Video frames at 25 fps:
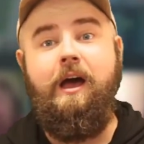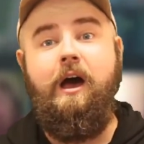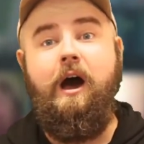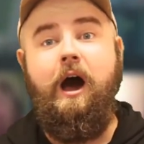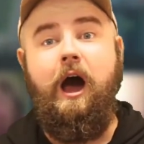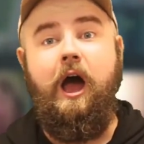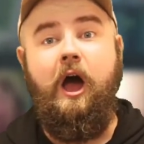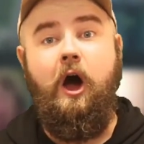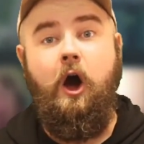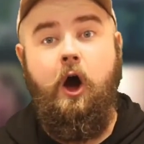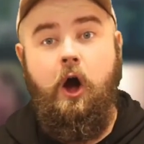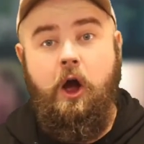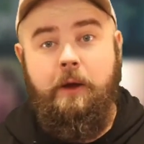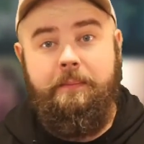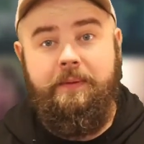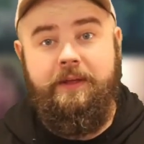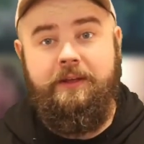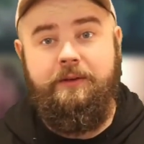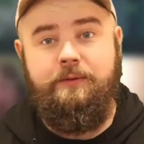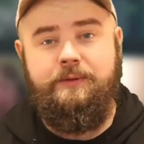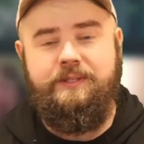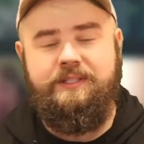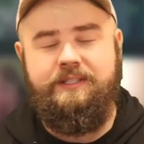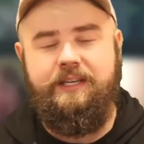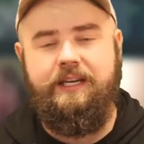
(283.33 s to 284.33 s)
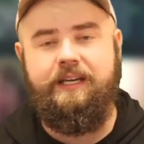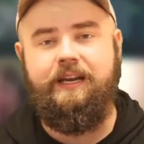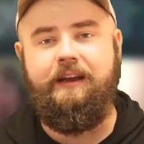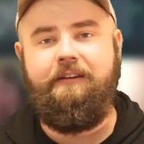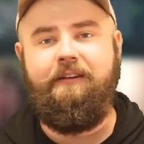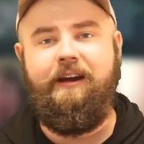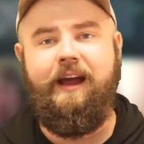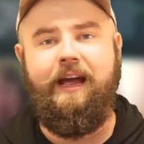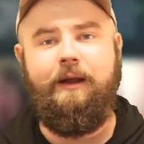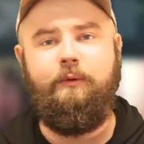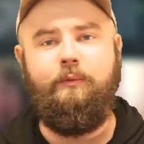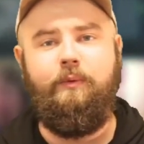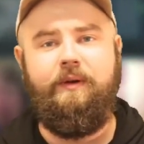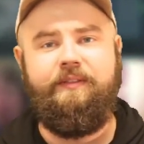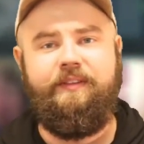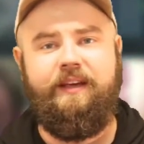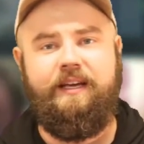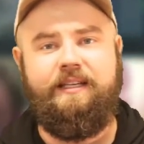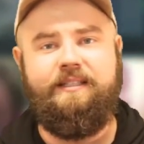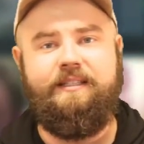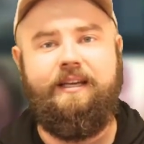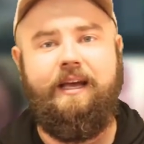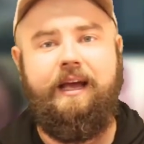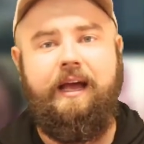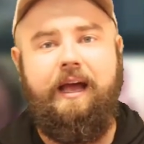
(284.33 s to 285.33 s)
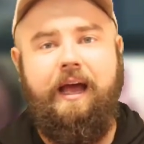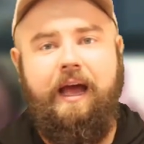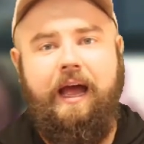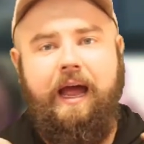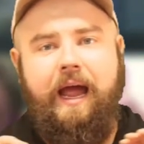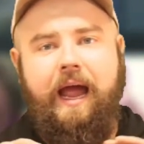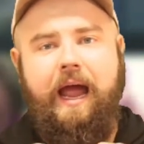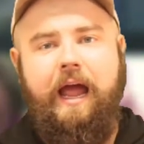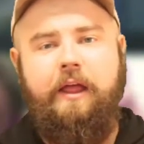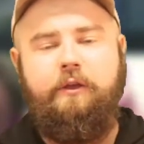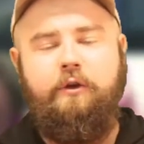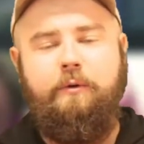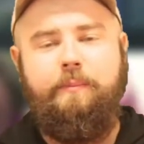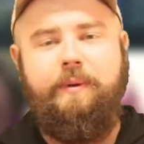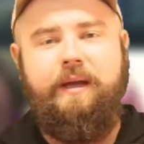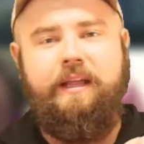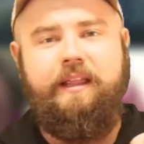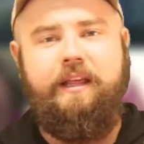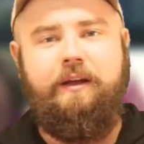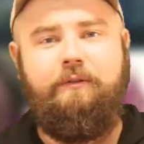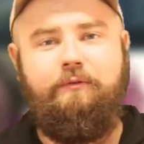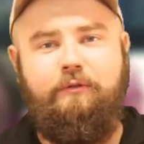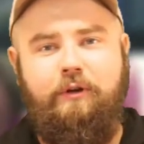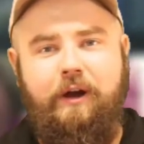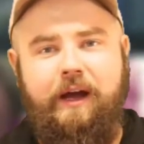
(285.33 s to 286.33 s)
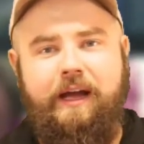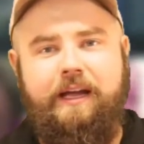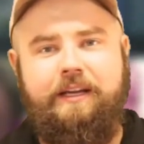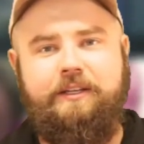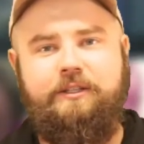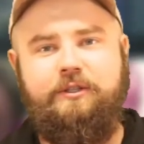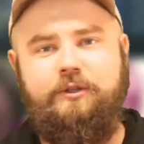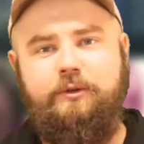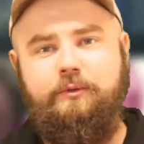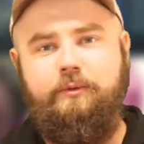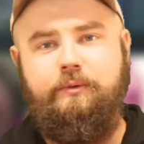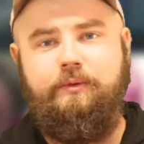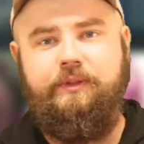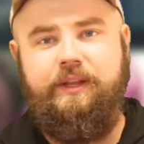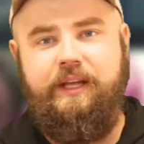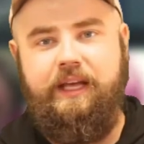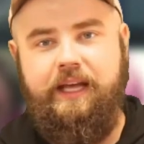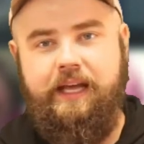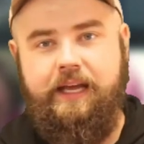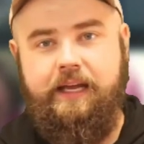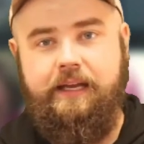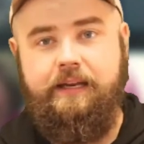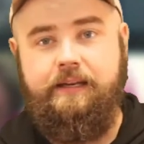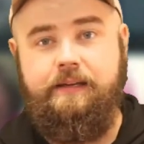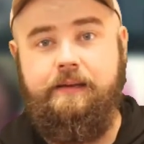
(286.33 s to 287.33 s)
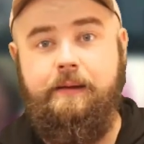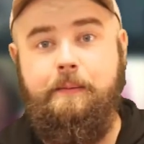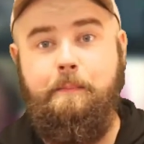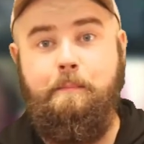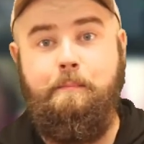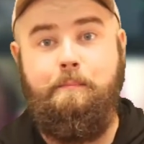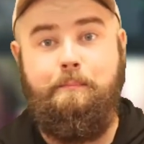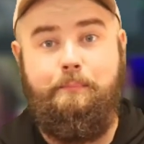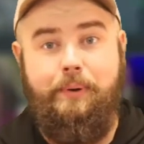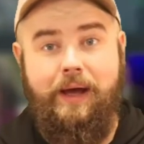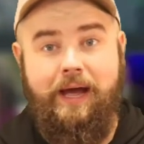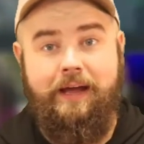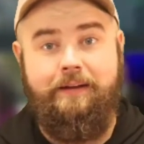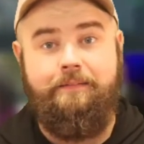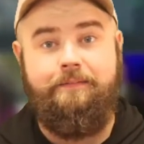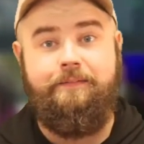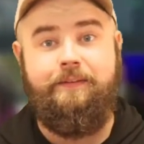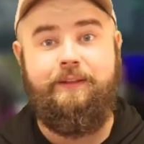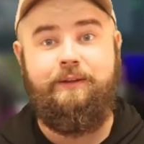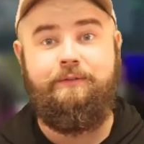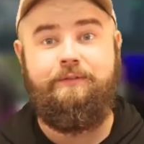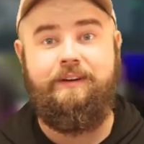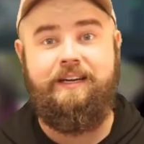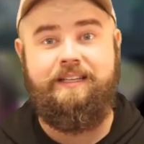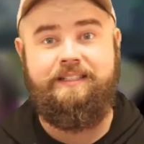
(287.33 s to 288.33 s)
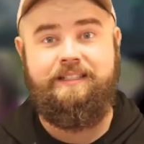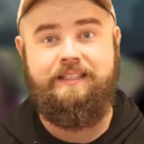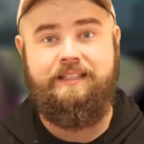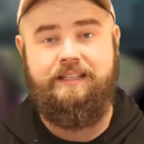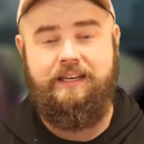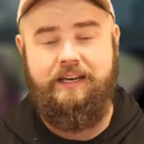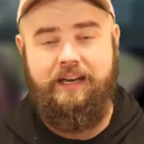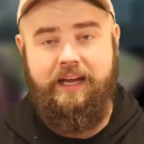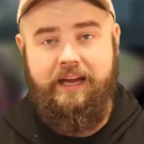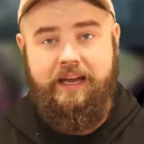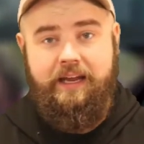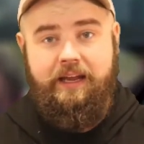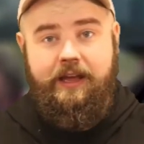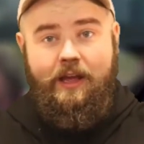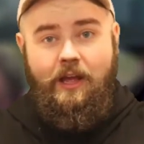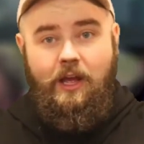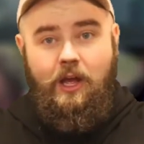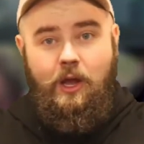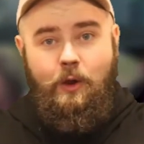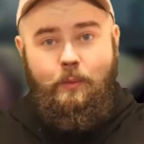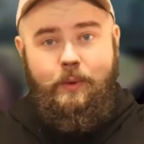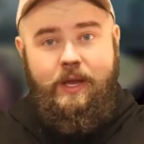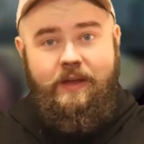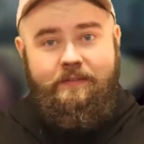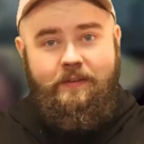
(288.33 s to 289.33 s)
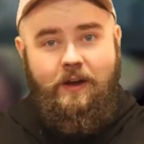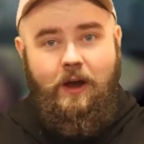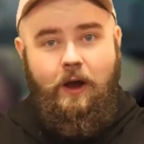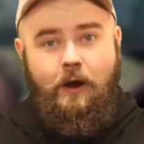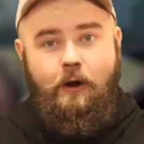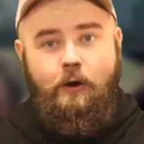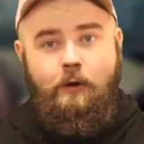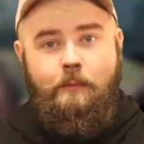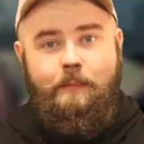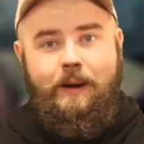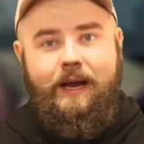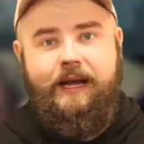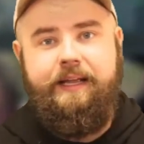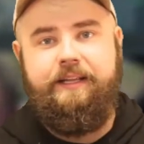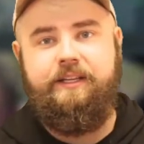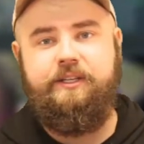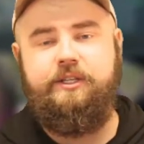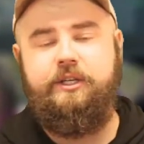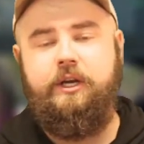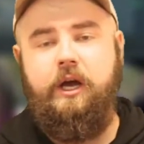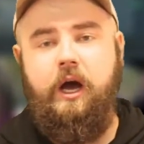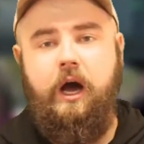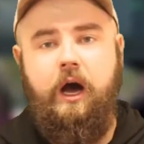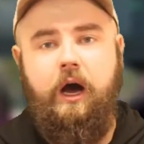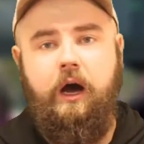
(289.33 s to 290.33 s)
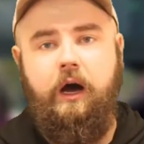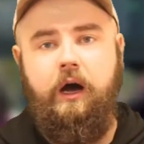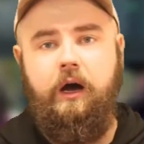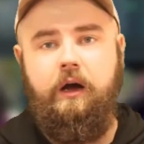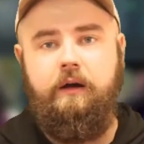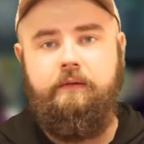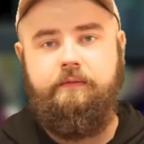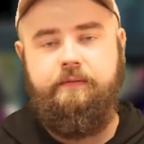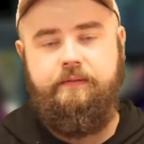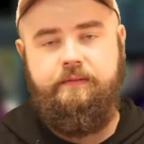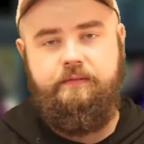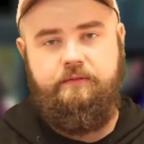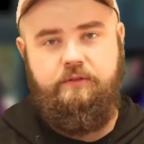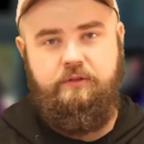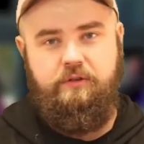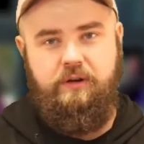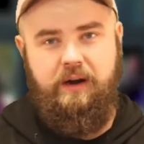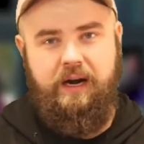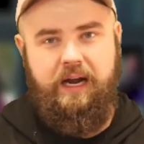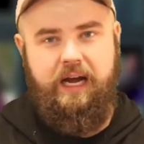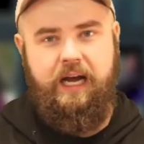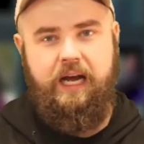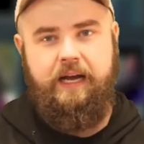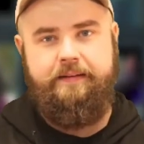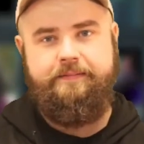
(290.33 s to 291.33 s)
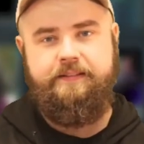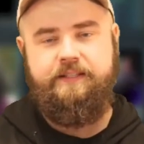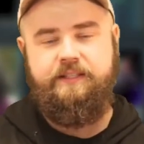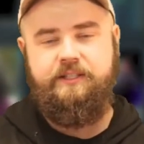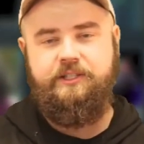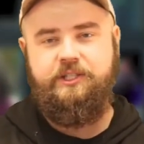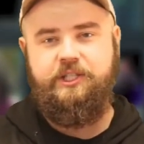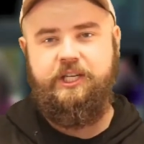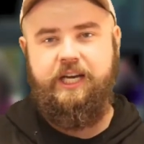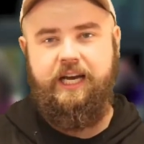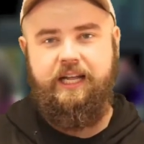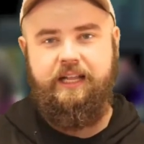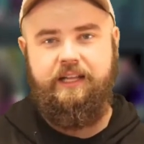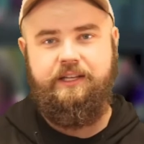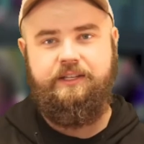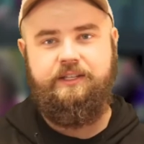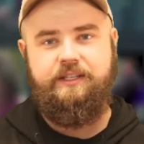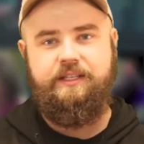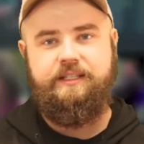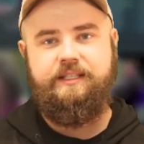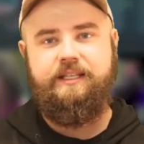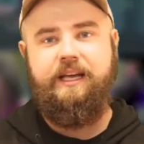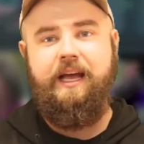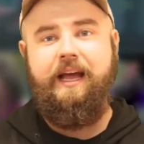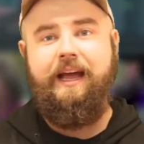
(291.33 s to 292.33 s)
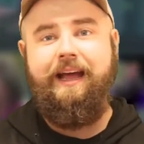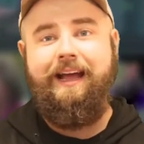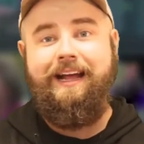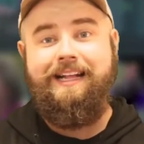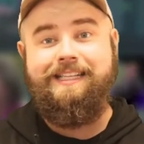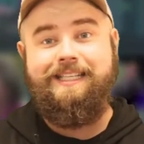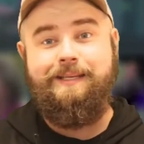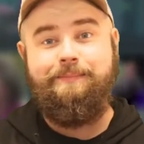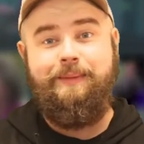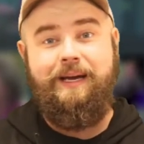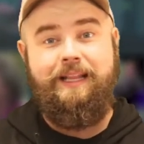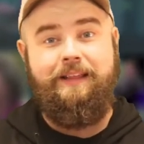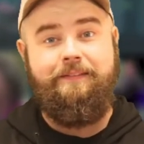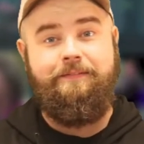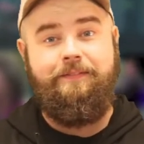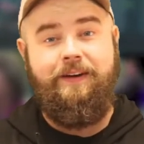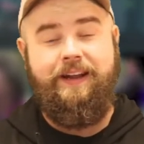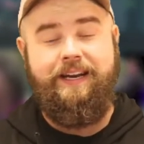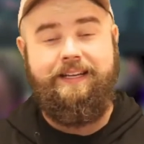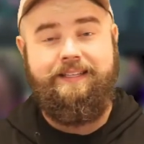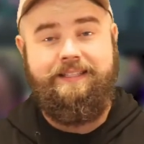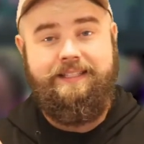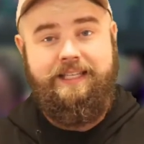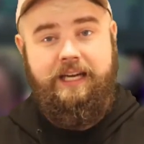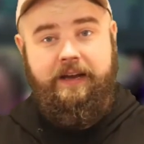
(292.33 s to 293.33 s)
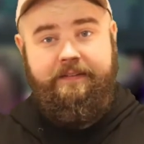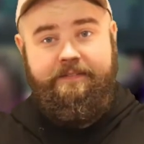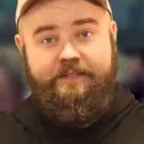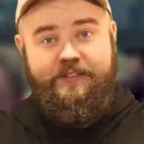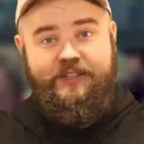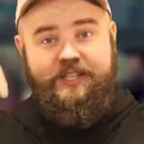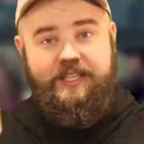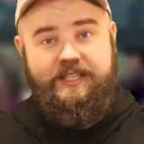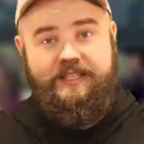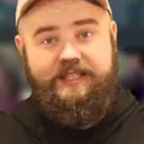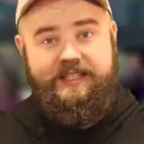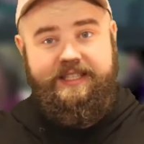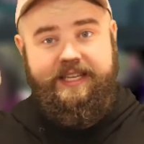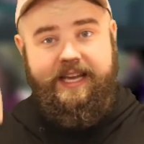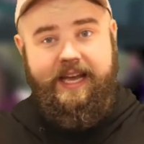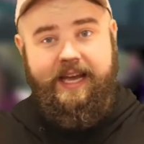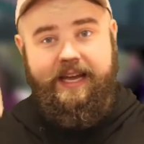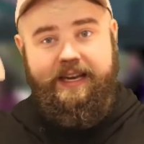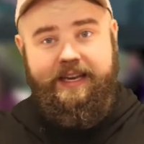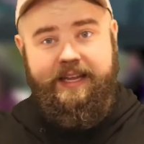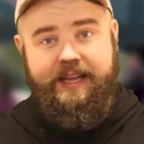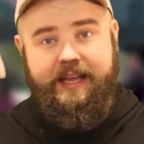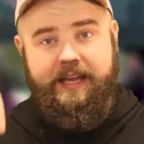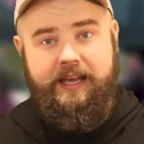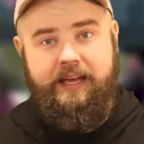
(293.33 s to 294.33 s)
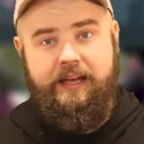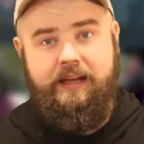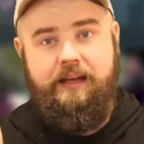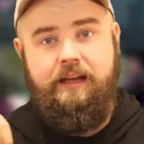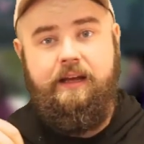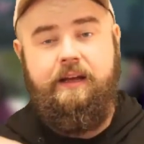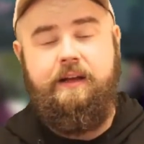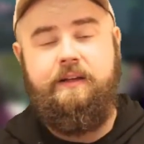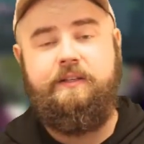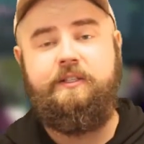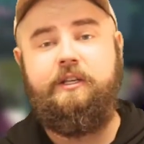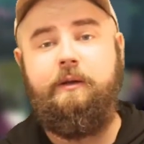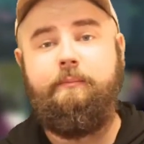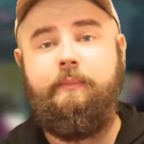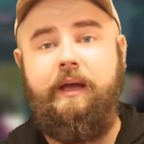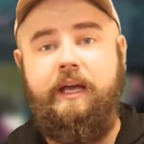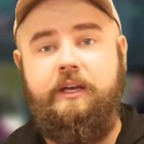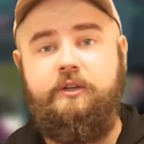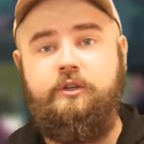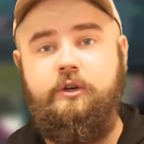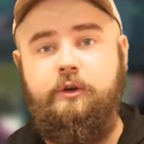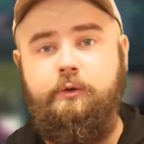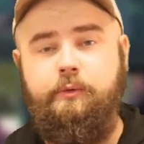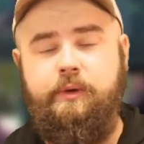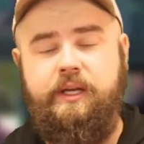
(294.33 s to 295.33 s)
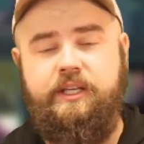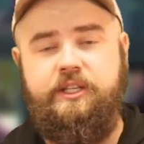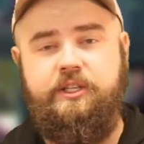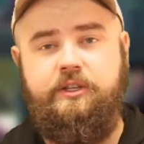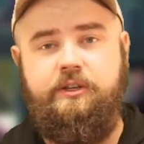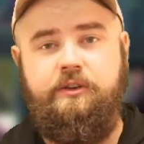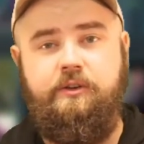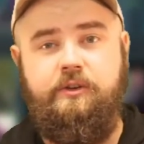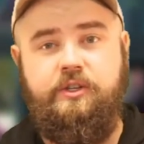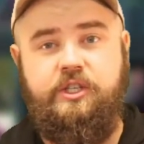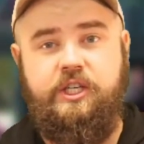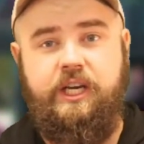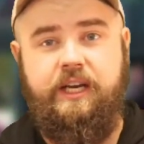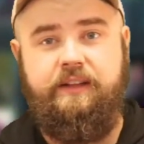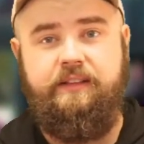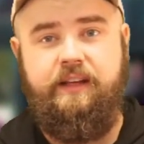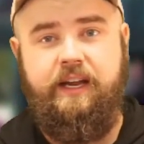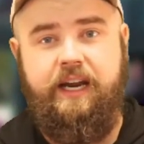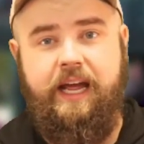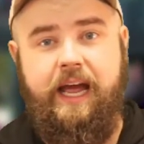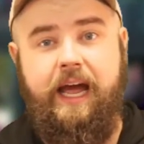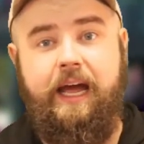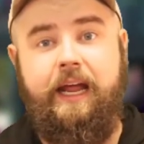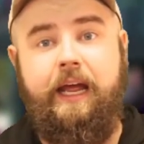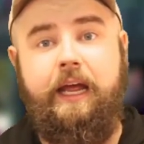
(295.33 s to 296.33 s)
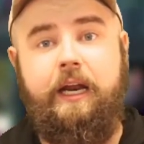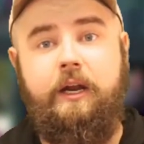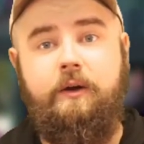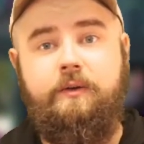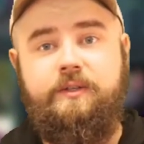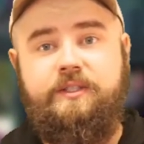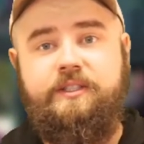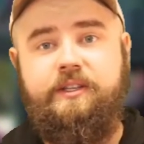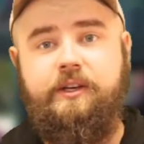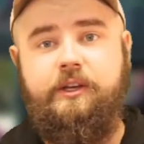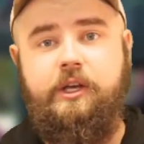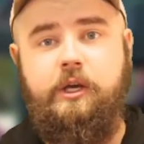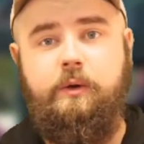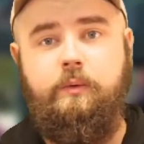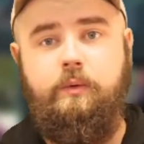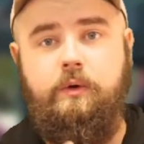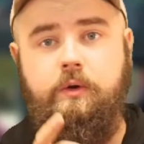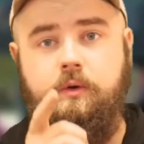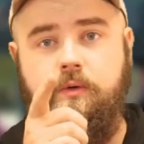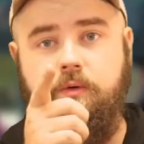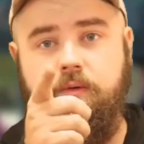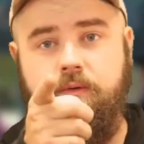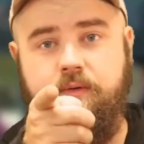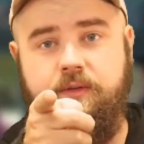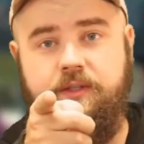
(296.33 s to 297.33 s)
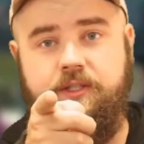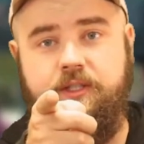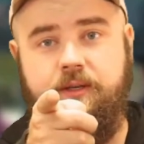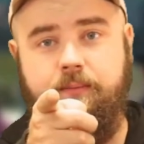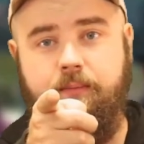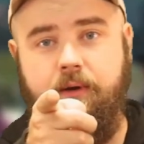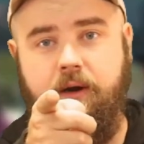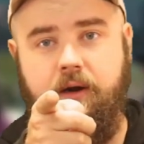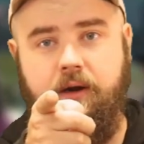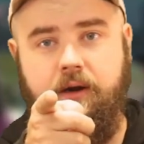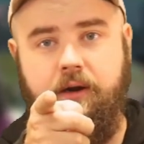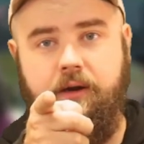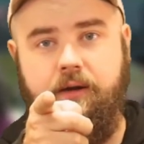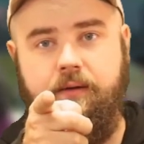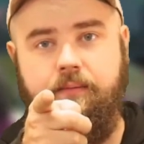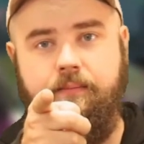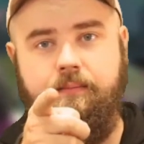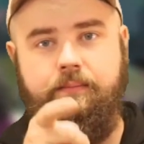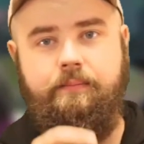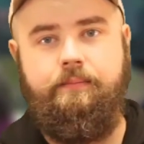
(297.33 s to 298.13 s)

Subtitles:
I hope that you'll stick around with us and you'll be there right till the end. But for the rest of today, we have a whole bunch of crafts, challenges, and some other funny stuff just down here. So make sure you check that out, and I'll see you all tomorrow.